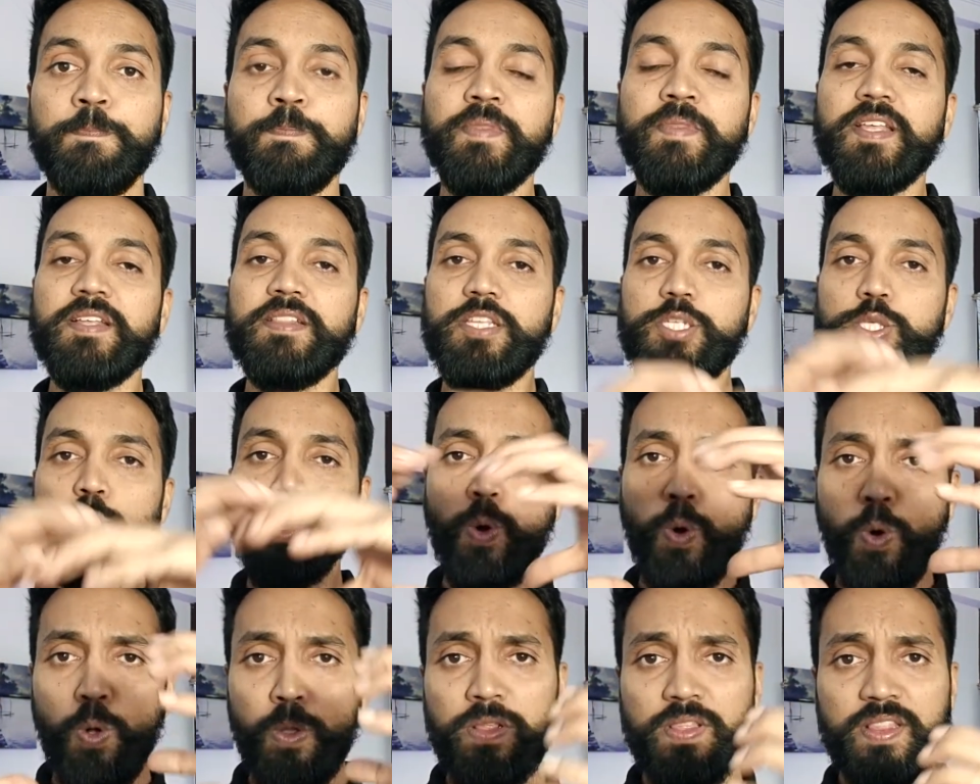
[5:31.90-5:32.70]
This
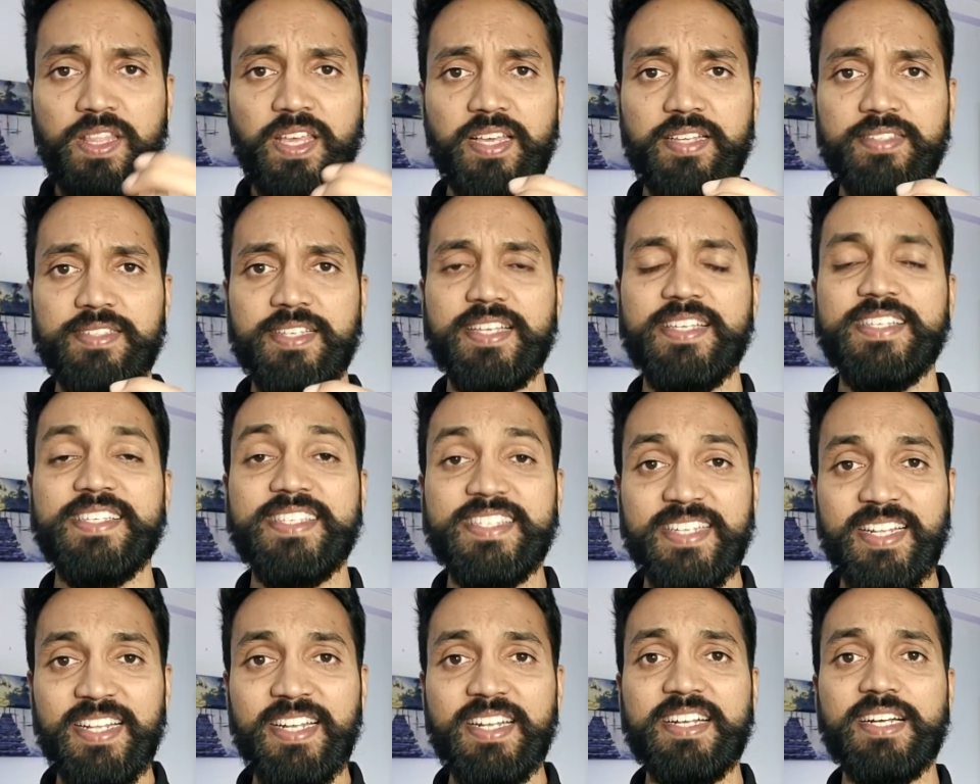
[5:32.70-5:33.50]
whole thing
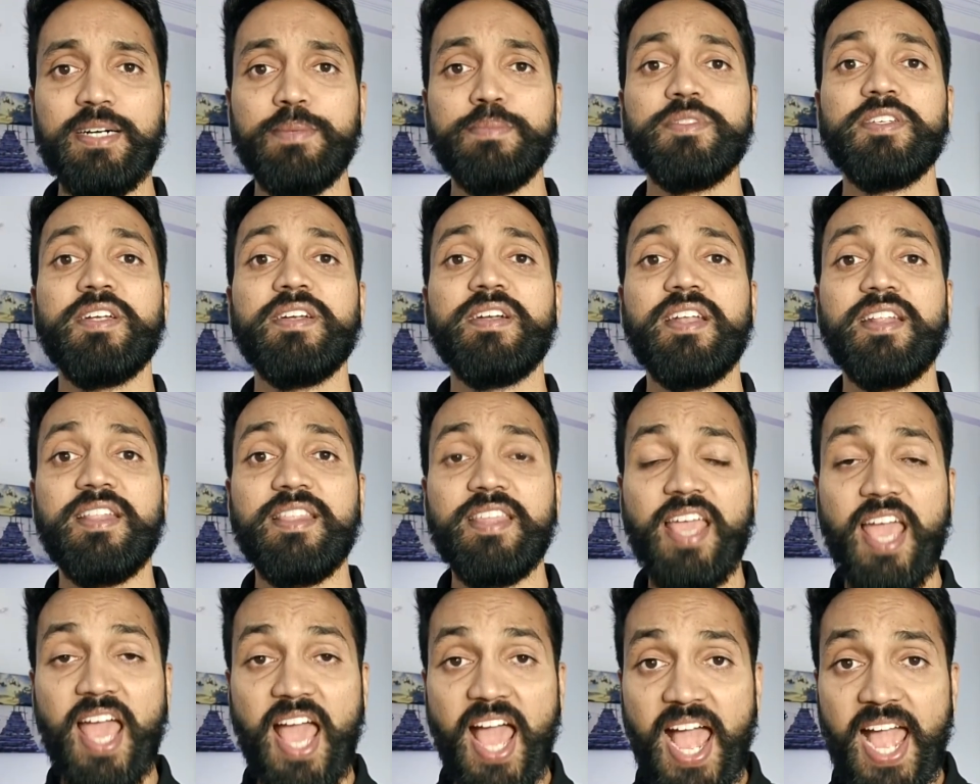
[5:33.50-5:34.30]
still comes under
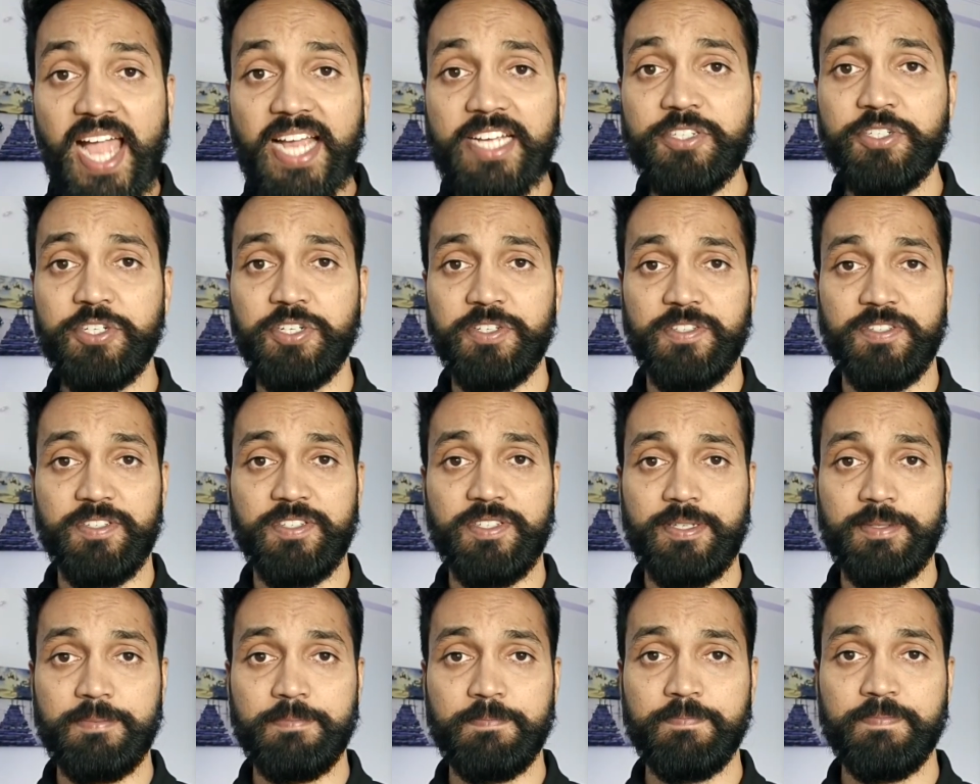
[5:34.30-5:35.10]
the
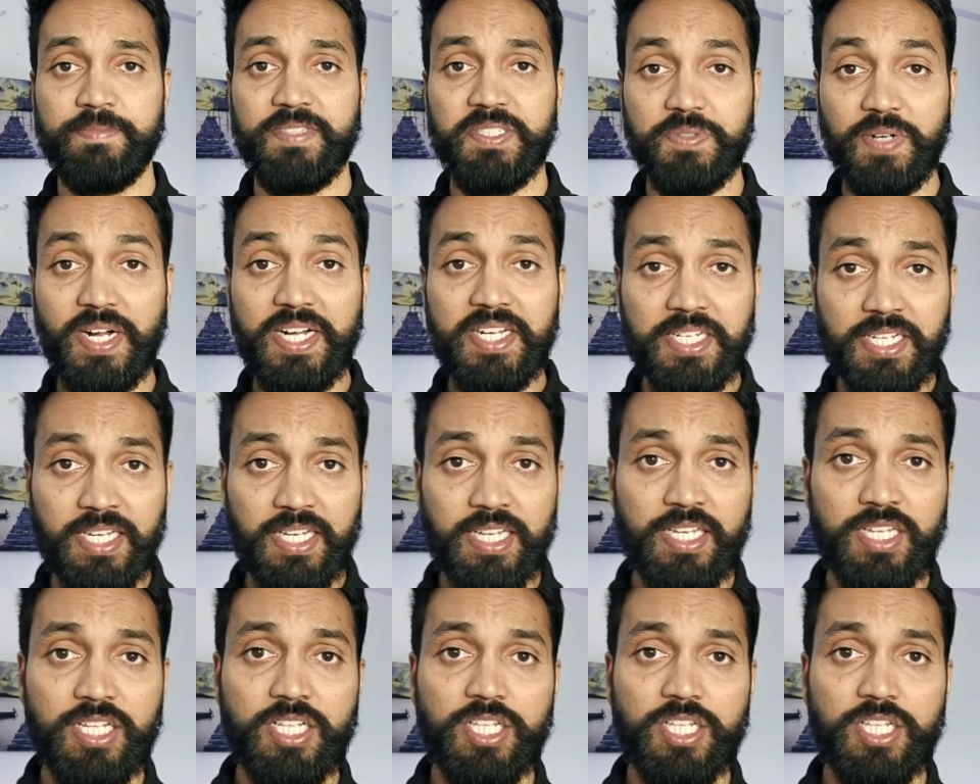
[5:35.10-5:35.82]
actions, right?